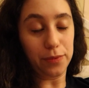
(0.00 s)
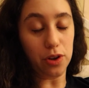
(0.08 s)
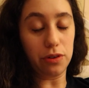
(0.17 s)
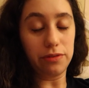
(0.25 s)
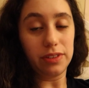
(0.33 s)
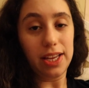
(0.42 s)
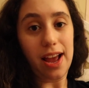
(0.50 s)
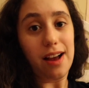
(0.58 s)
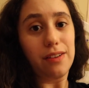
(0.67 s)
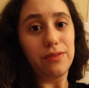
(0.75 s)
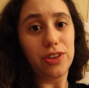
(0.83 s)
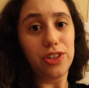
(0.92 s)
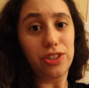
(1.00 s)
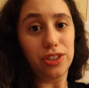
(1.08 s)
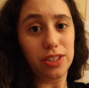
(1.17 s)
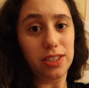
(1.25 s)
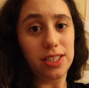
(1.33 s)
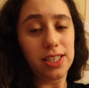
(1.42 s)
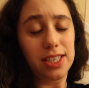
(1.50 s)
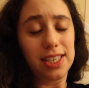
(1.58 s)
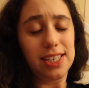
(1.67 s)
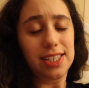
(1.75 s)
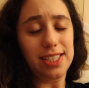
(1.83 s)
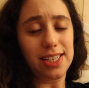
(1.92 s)
hopefully have a good
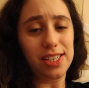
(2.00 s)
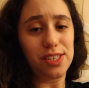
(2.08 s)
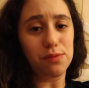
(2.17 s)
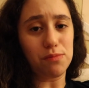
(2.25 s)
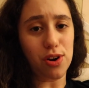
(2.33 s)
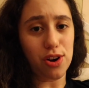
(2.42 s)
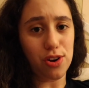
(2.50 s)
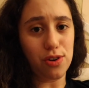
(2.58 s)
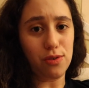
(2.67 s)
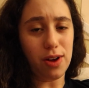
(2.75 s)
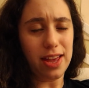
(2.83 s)
day tomorrow.